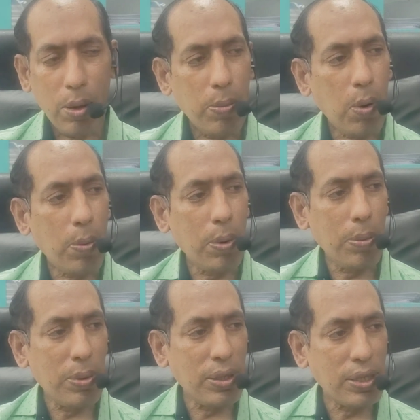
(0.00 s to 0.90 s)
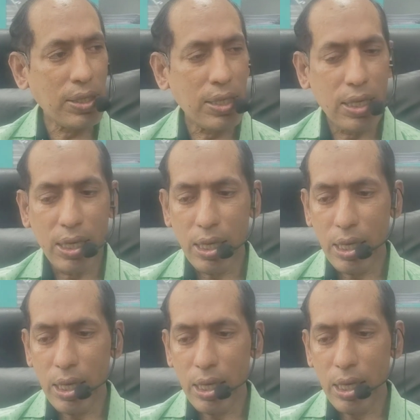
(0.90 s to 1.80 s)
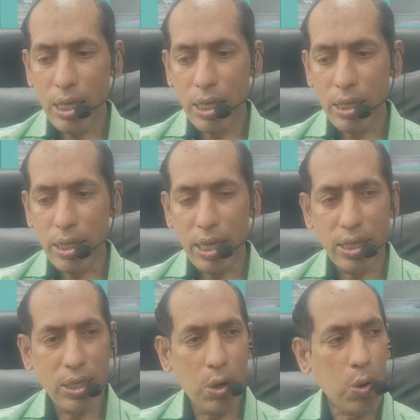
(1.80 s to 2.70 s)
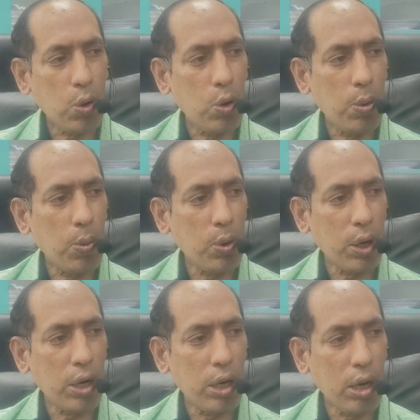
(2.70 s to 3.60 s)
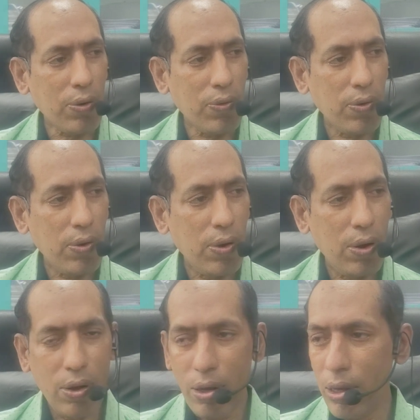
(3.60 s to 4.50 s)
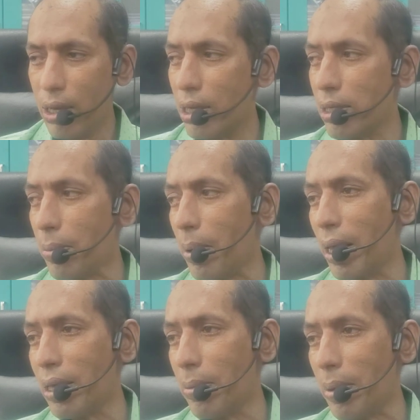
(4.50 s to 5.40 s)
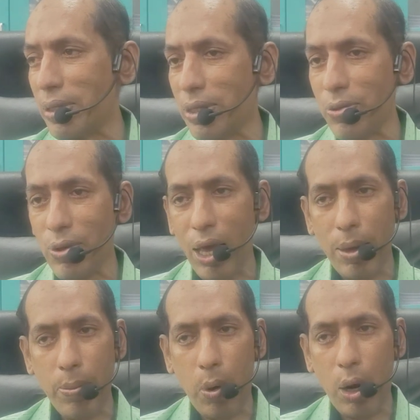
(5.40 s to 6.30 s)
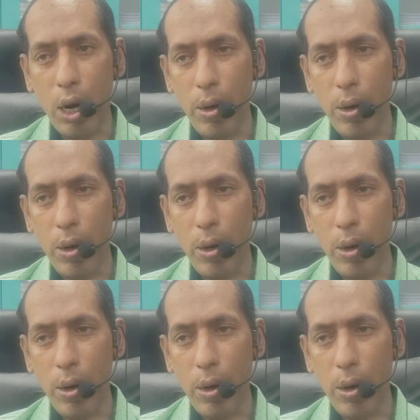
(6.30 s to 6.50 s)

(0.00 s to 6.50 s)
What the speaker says: Problem is, there is an oculomotor nerve supplying the muscles to the eyeball.